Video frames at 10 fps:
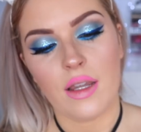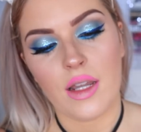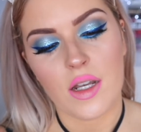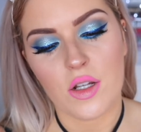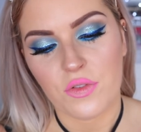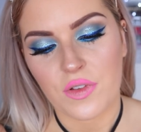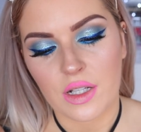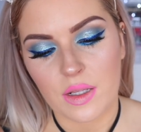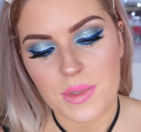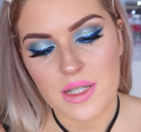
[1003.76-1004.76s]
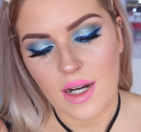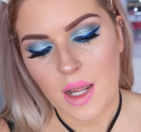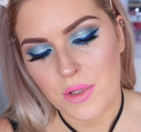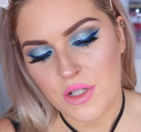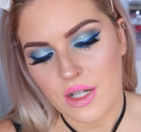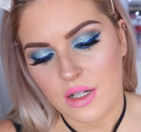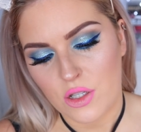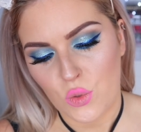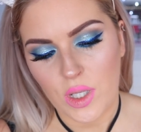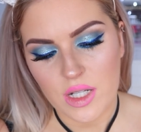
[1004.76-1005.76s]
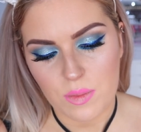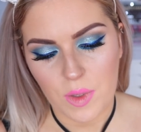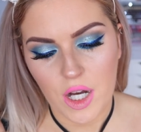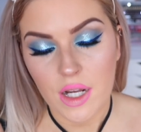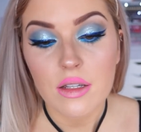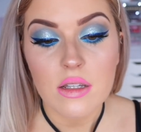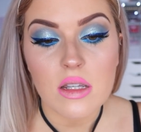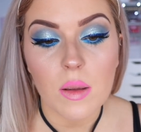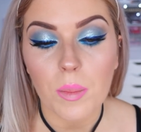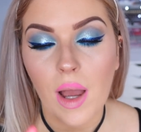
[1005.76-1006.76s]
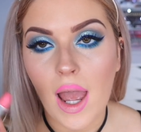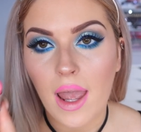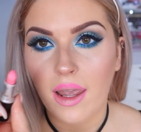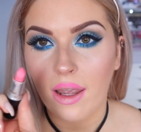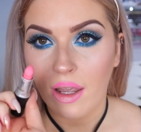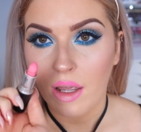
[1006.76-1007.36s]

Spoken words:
And then for the lipstick, I'm using Sweet Experience by